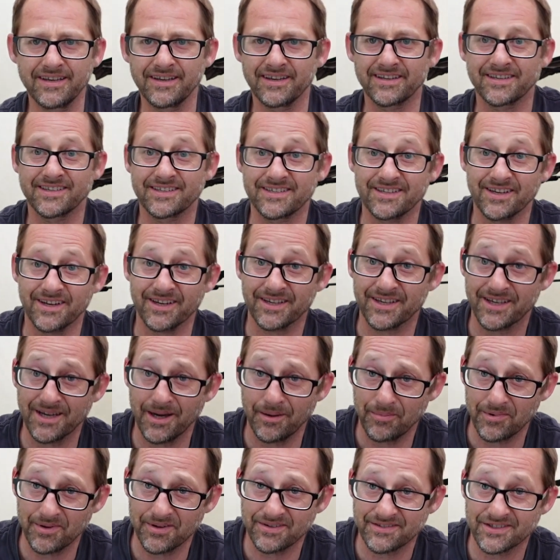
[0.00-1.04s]
It's done a
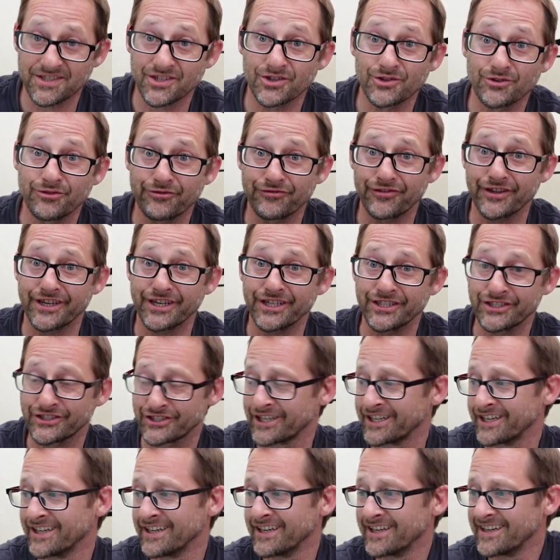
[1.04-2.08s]
couple of two
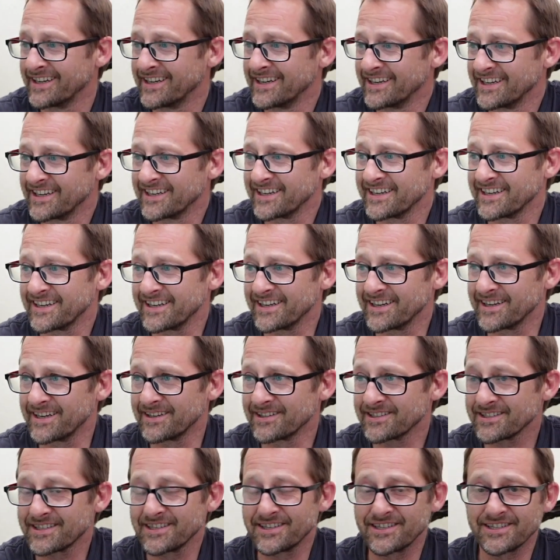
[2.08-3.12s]
fish
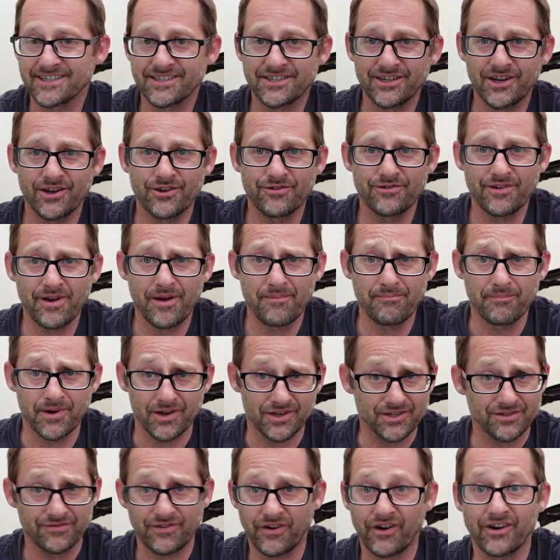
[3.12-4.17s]
since November,
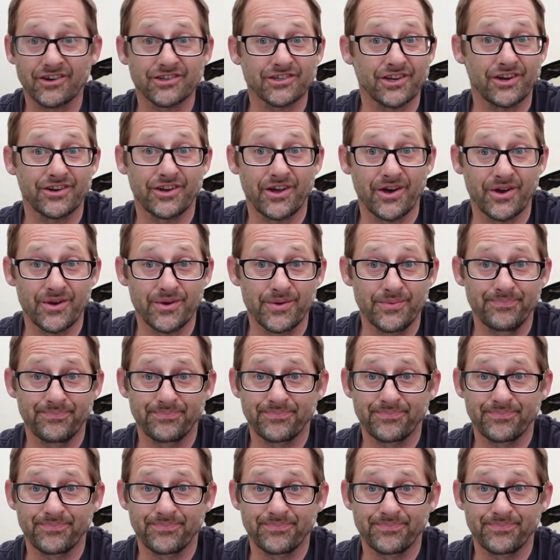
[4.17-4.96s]
as far as I know.